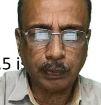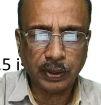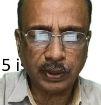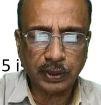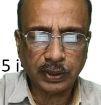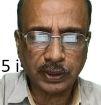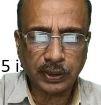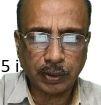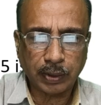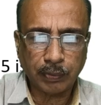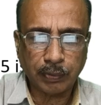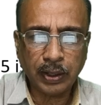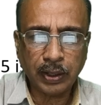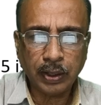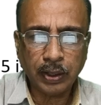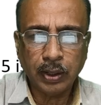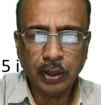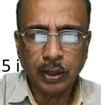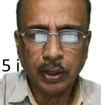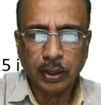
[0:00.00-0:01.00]
7,
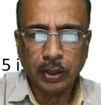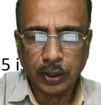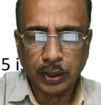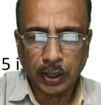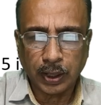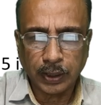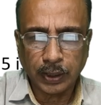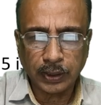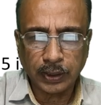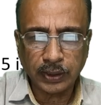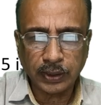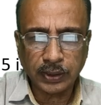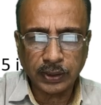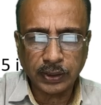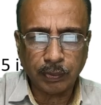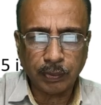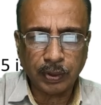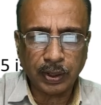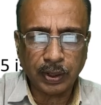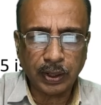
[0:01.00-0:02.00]

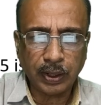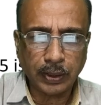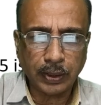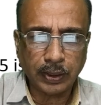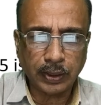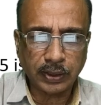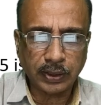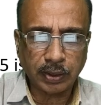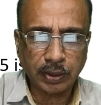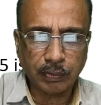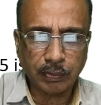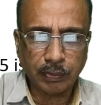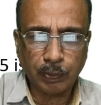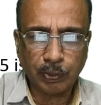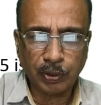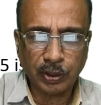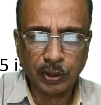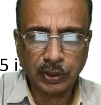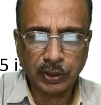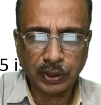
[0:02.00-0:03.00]
97, 97
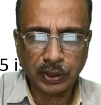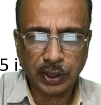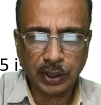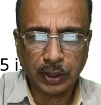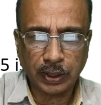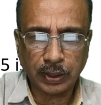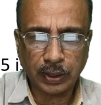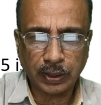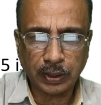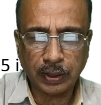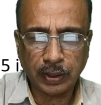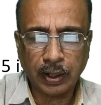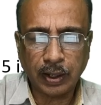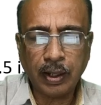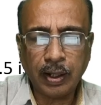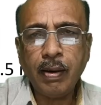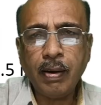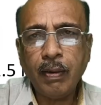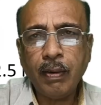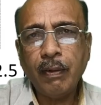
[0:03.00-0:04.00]
plus 8,
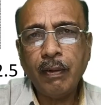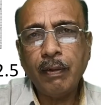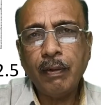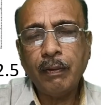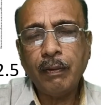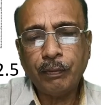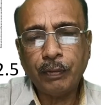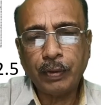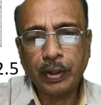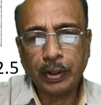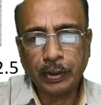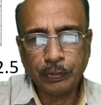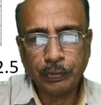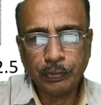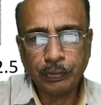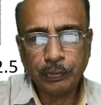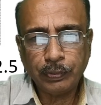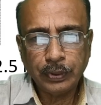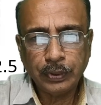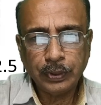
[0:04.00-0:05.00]
105.
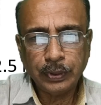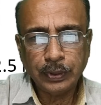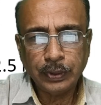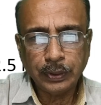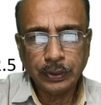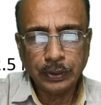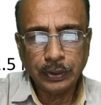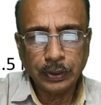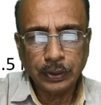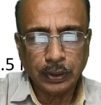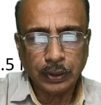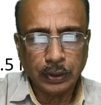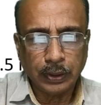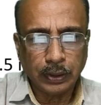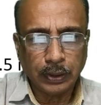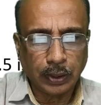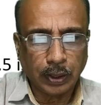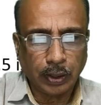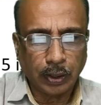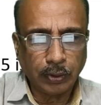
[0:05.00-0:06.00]

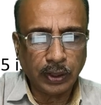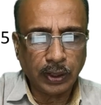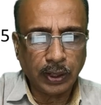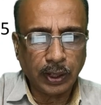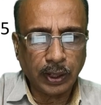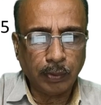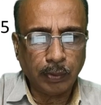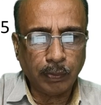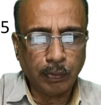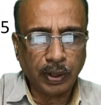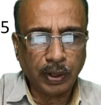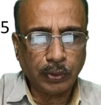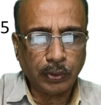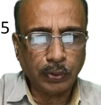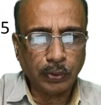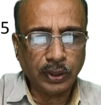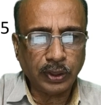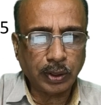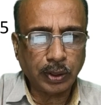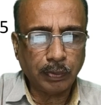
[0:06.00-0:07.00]
Now here n by 2 is
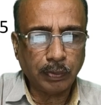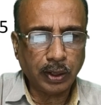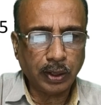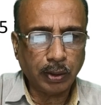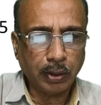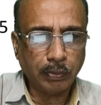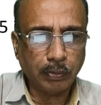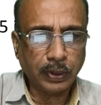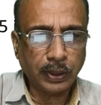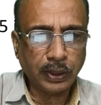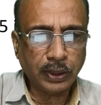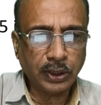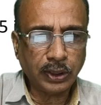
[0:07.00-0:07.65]
coming how much?